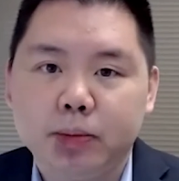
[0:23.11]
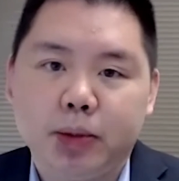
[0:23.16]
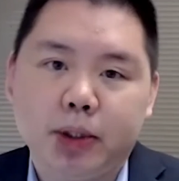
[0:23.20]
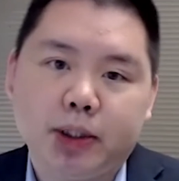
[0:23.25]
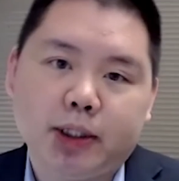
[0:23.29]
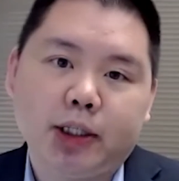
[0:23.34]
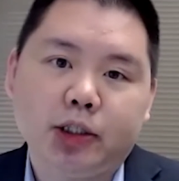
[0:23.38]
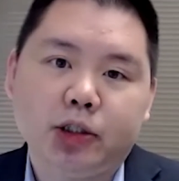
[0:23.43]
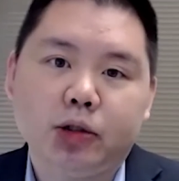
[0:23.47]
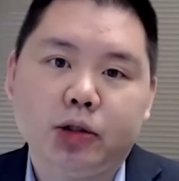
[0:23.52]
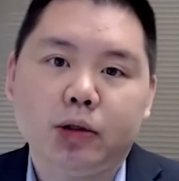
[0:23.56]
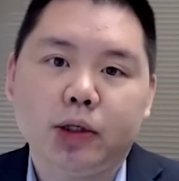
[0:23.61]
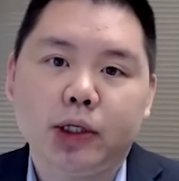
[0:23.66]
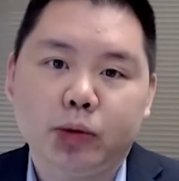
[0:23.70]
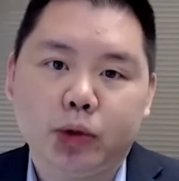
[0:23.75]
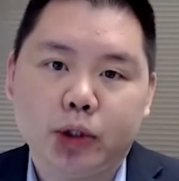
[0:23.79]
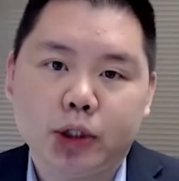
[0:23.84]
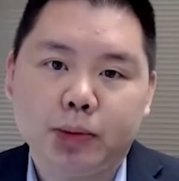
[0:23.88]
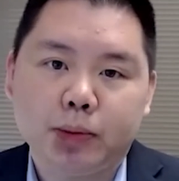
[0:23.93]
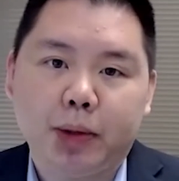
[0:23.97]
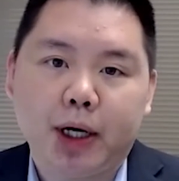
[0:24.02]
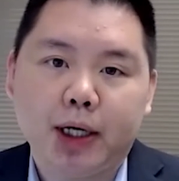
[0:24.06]
potentially
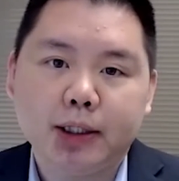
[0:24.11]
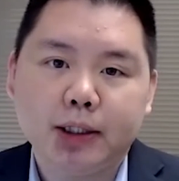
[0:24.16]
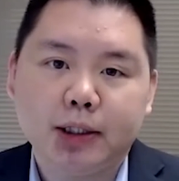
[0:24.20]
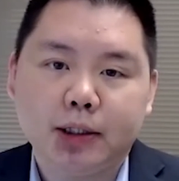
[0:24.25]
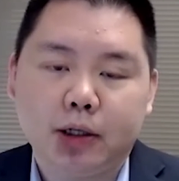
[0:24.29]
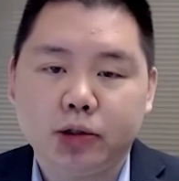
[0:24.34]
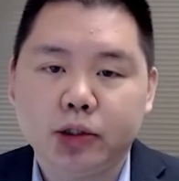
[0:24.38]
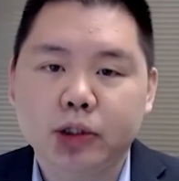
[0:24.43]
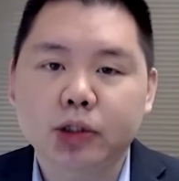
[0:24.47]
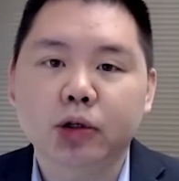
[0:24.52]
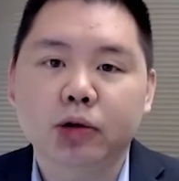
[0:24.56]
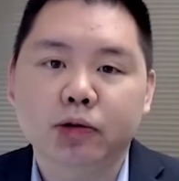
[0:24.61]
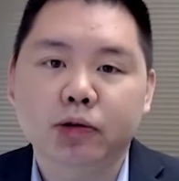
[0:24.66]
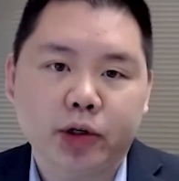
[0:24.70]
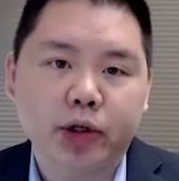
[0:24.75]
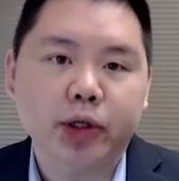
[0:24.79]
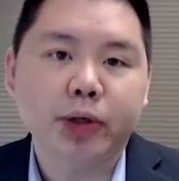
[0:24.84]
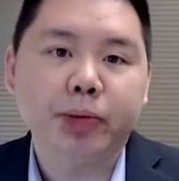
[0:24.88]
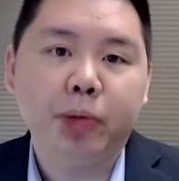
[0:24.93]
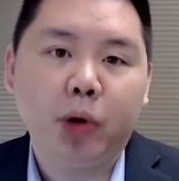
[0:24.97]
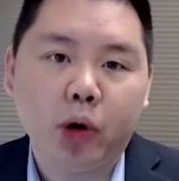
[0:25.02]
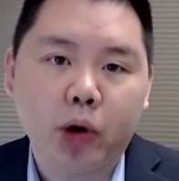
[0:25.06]
response are still
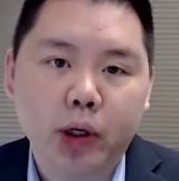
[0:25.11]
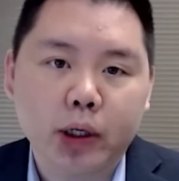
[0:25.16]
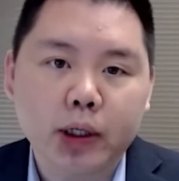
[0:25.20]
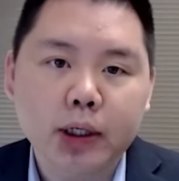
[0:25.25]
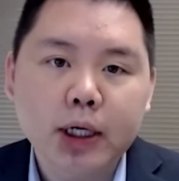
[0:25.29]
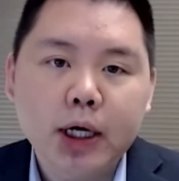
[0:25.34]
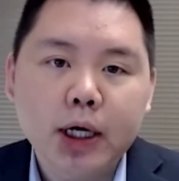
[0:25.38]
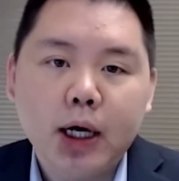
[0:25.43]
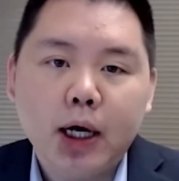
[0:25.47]
very poor.